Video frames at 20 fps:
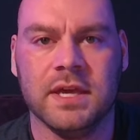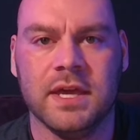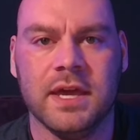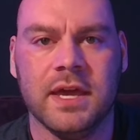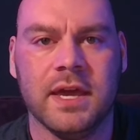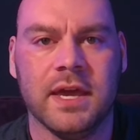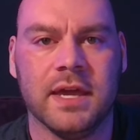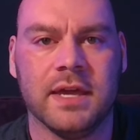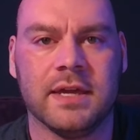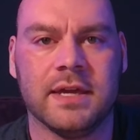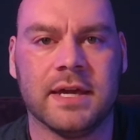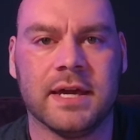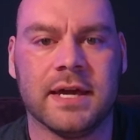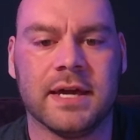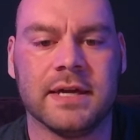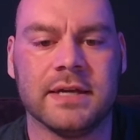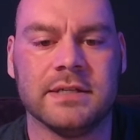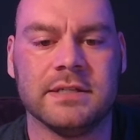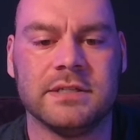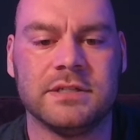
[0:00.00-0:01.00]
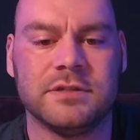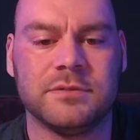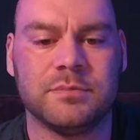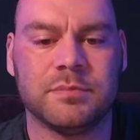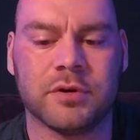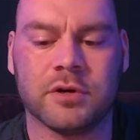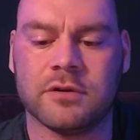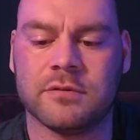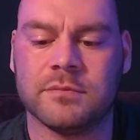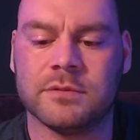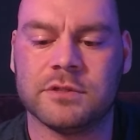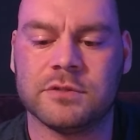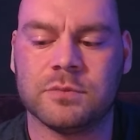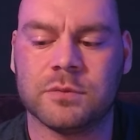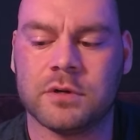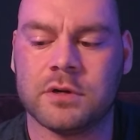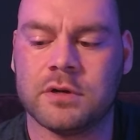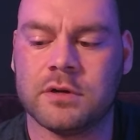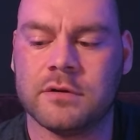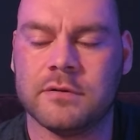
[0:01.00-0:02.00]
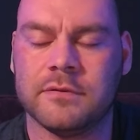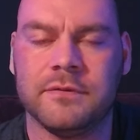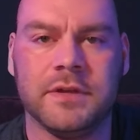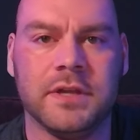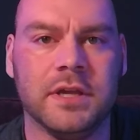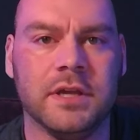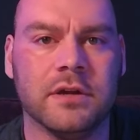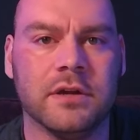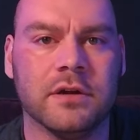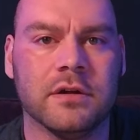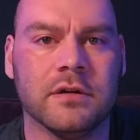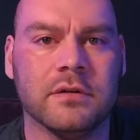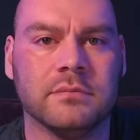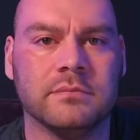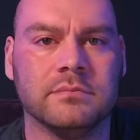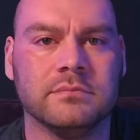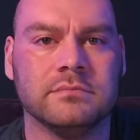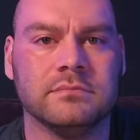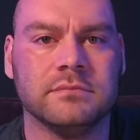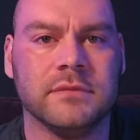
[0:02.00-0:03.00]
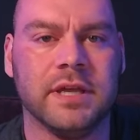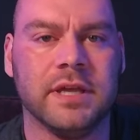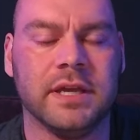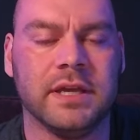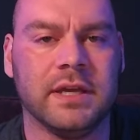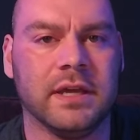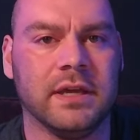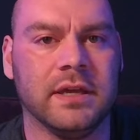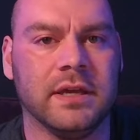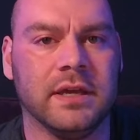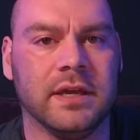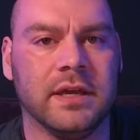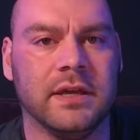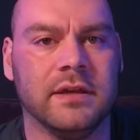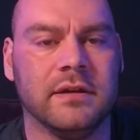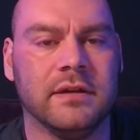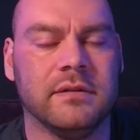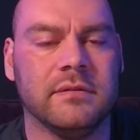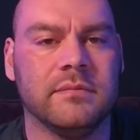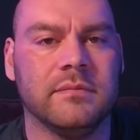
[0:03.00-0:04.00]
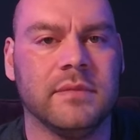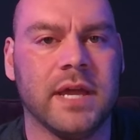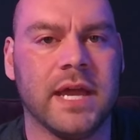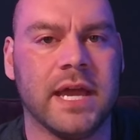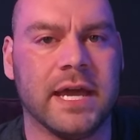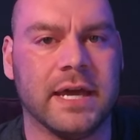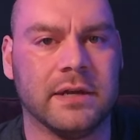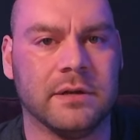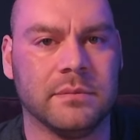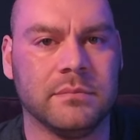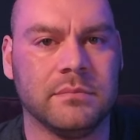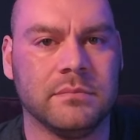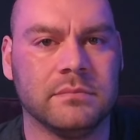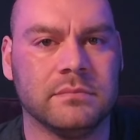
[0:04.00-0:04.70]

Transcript: Hey guys, Permaswerve here, aka Adam.